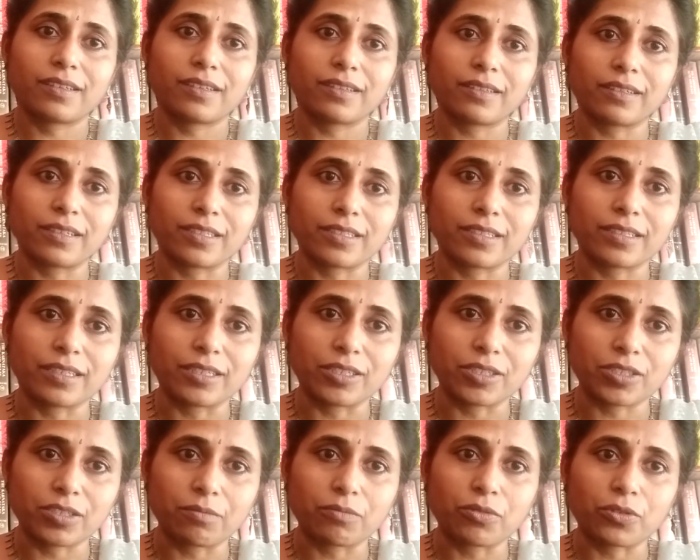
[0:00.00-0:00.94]
in the
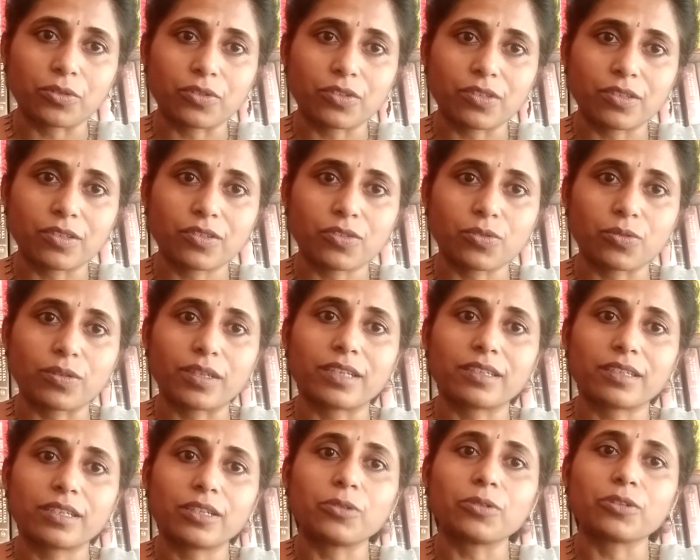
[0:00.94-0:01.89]
litigation process so
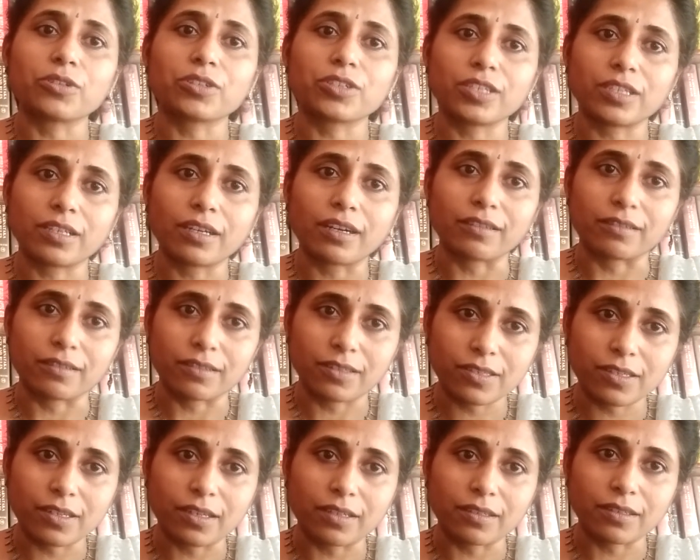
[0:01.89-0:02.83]
that he or she
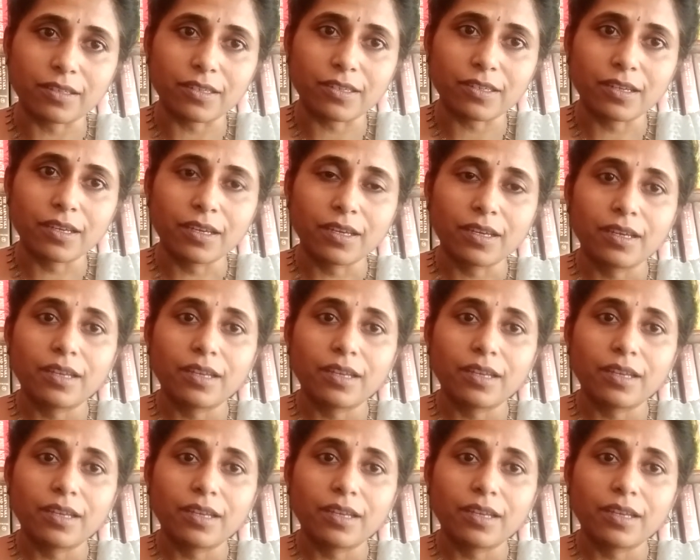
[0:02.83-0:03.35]
understands.